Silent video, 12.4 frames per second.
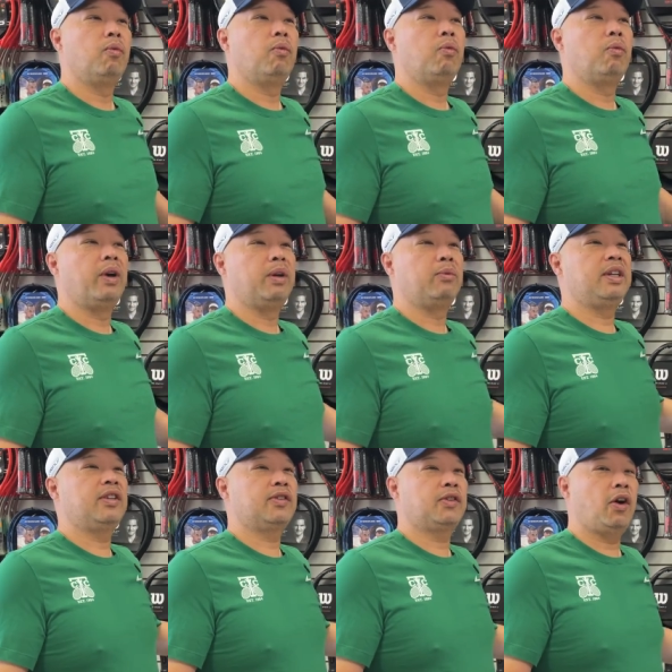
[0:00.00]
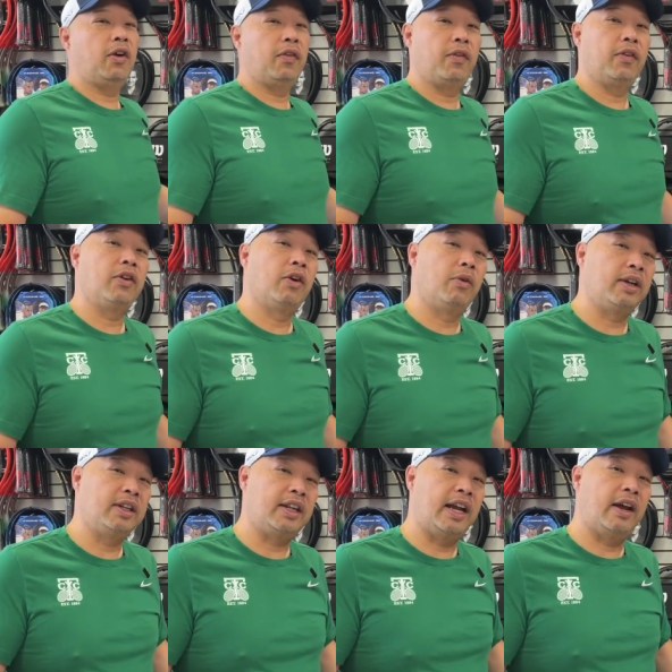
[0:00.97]
when we start
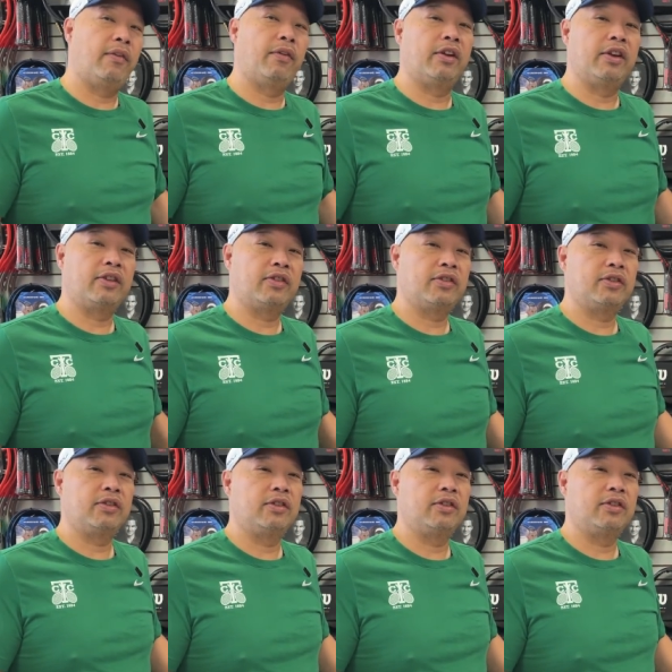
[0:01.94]
going down this